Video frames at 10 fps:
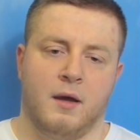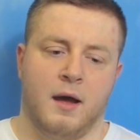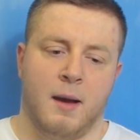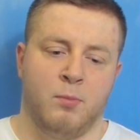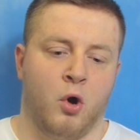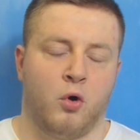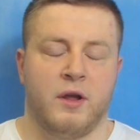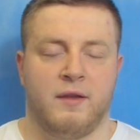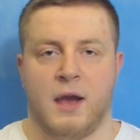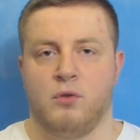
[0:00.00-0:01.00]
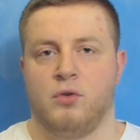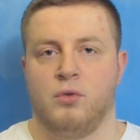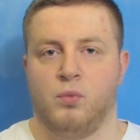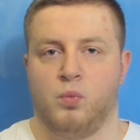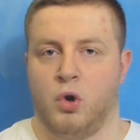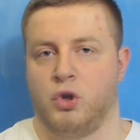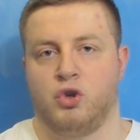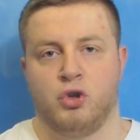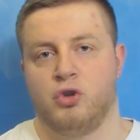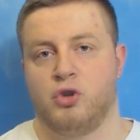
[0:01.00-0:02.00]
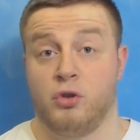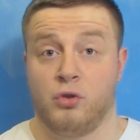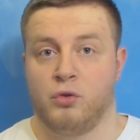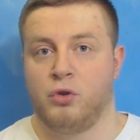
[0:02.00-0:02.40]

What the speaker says: I'm not going to tell you what you should and shouldn't do.